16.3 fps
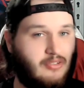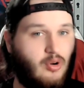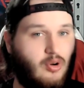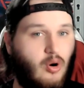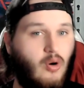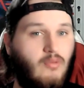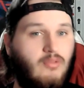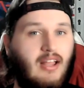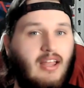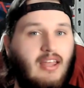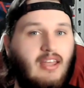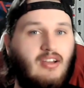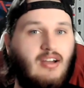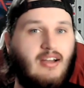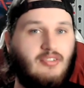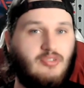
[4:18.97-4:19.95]
Hopefully you
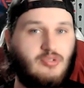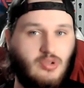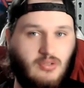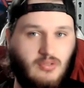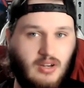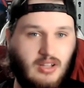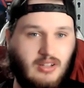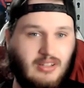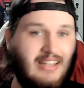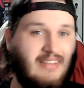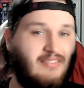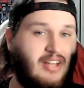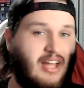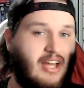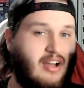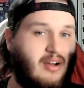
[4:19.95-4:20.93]
guys enjoyed this video. Leave a
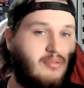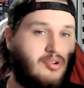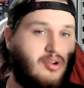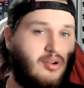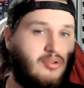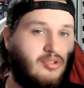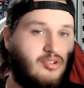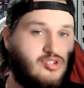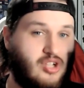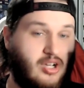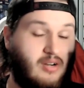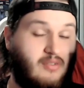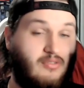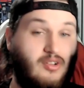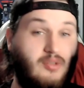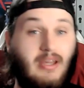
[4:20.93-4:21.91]
like, comment, subscribe to the channel.
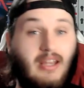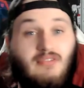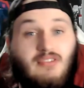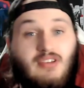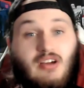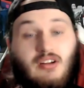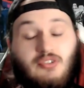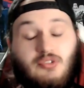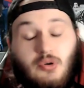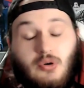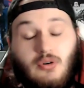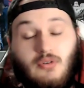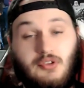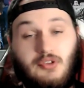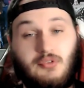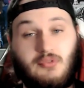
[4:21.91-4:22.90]
Follow me at FT_fast food
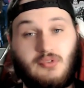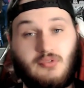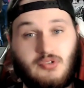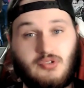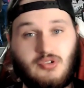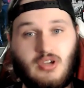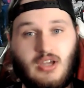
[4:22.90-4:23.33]
reviews.